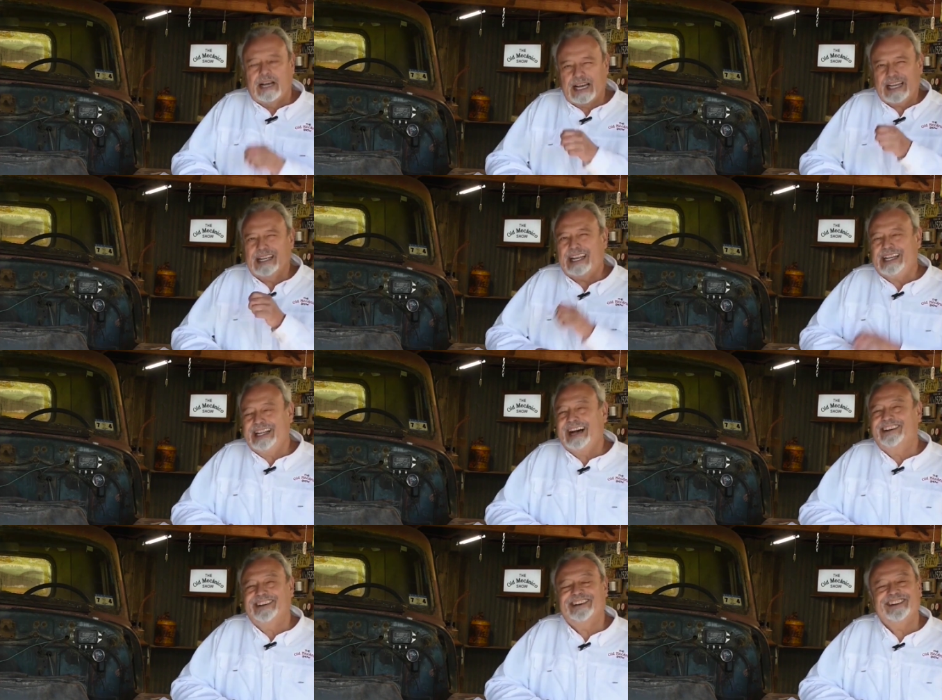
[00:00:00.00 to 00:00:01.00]
I laid
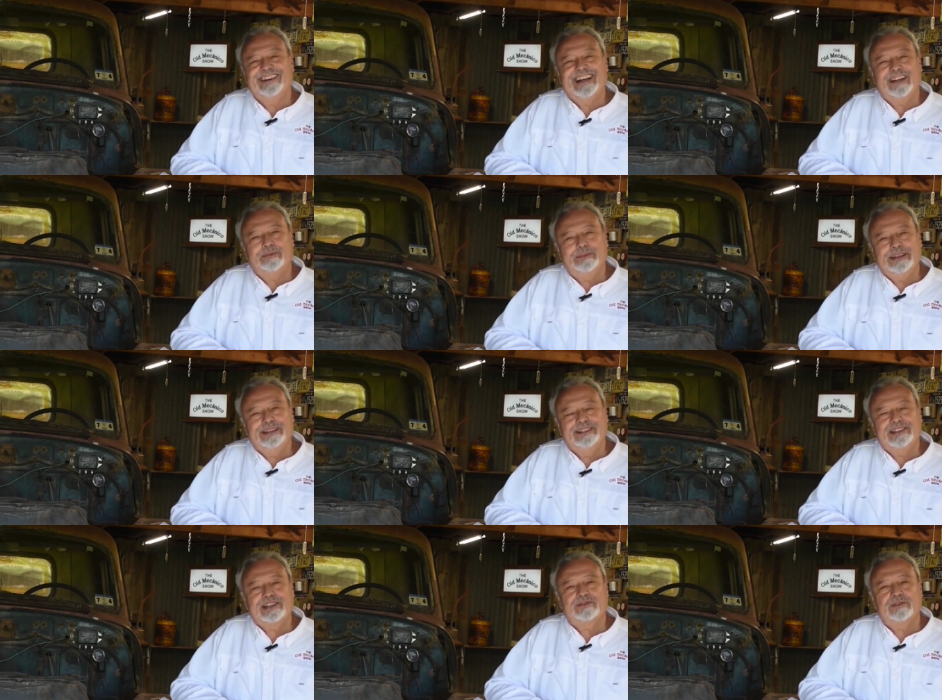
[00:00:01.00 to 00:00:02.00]
down a $100 bill
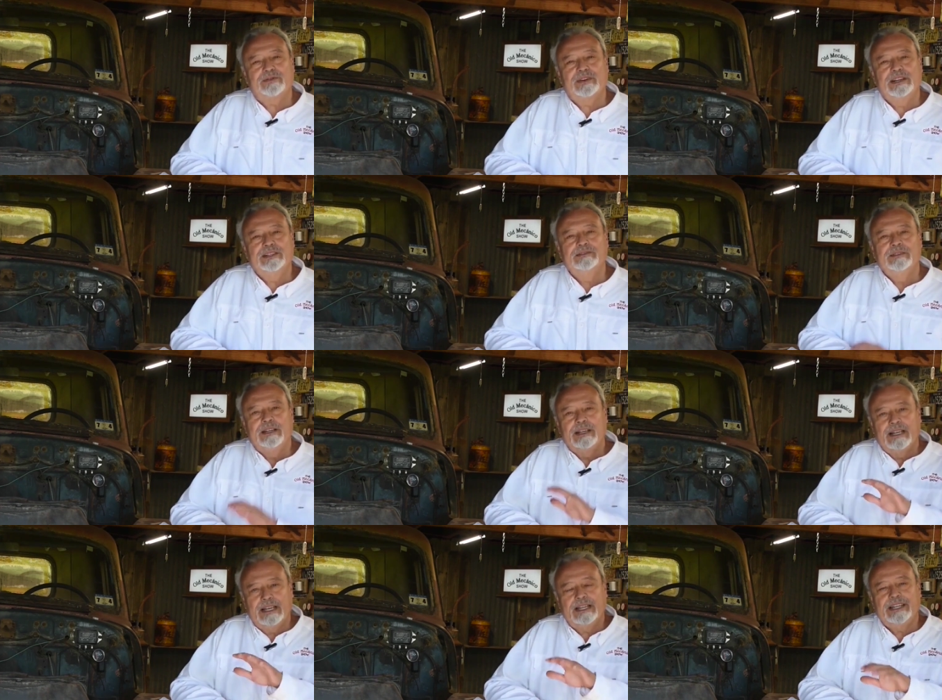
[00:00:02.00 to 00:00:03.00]
just for fun,
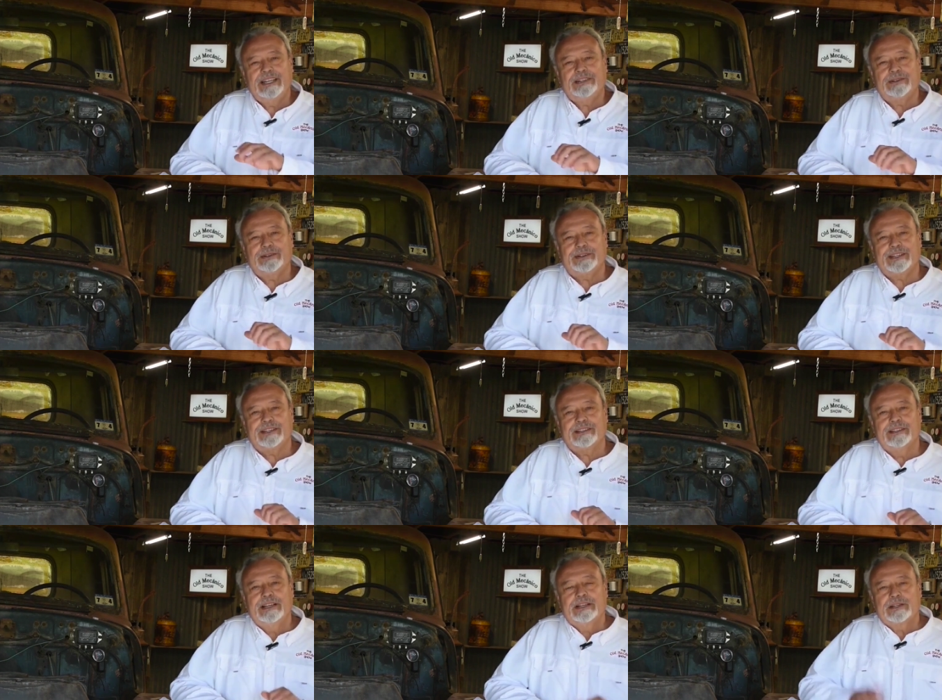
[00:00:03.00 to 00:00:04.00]
and he took it.
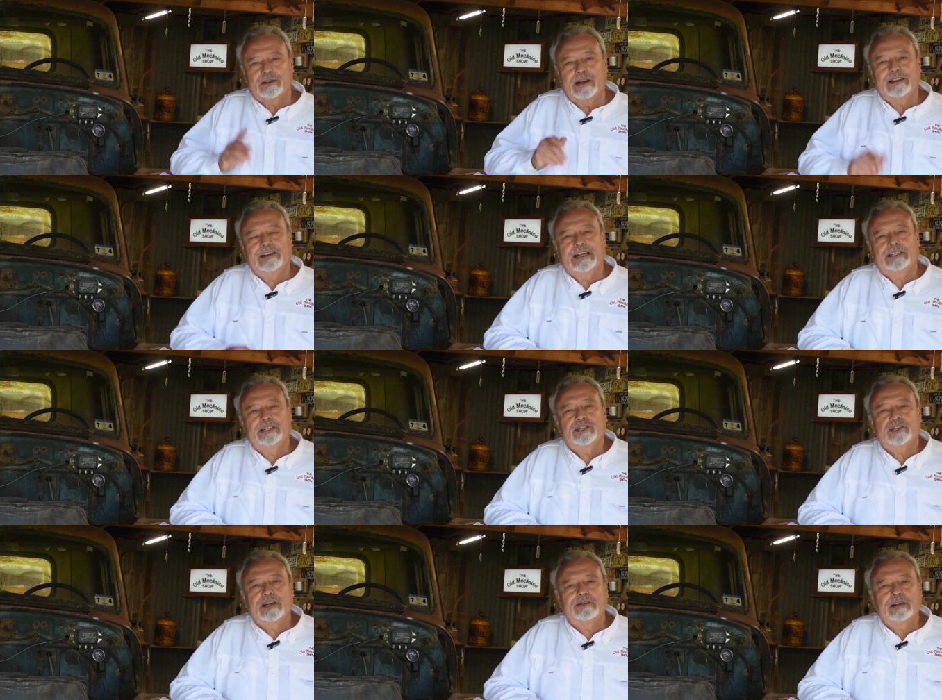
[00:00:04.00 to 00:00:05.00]
So I got
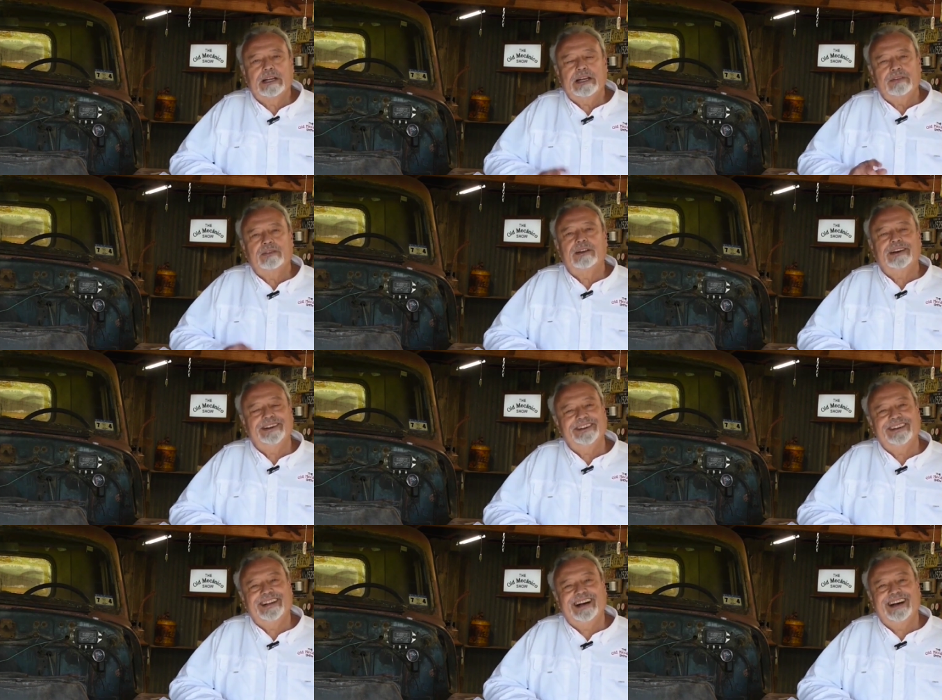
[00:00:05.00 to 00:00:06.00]
this Chevrolet for
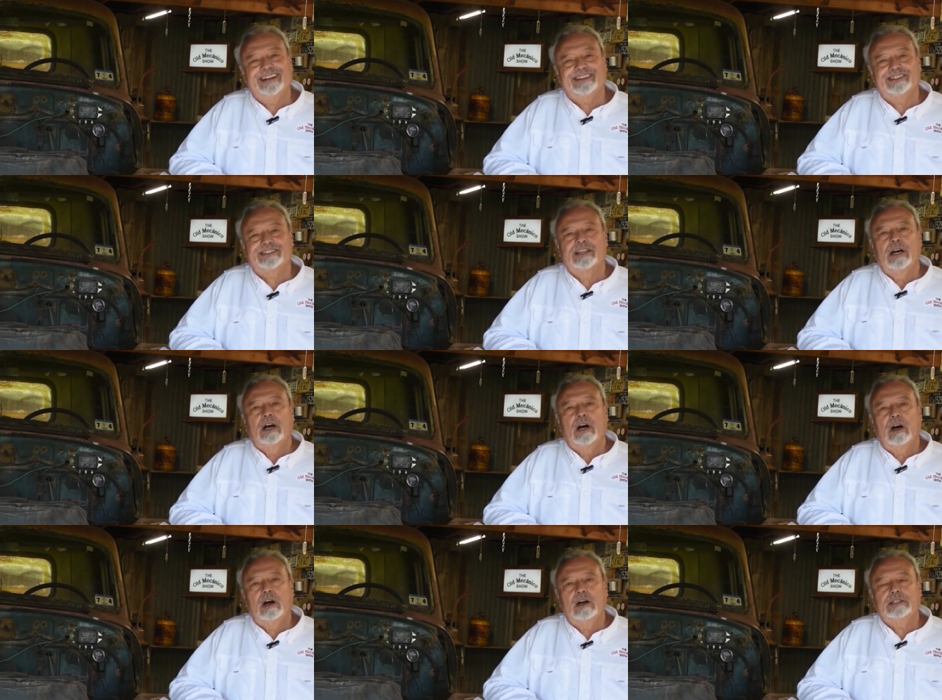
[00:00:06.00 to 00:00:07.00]

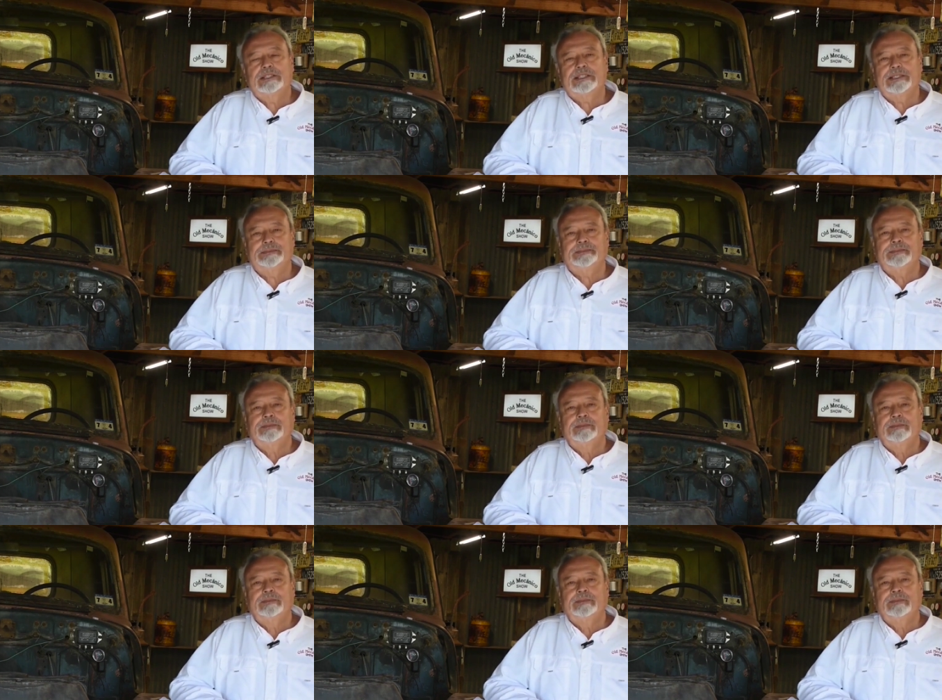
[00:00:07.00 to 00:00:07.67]
$100. Awesome.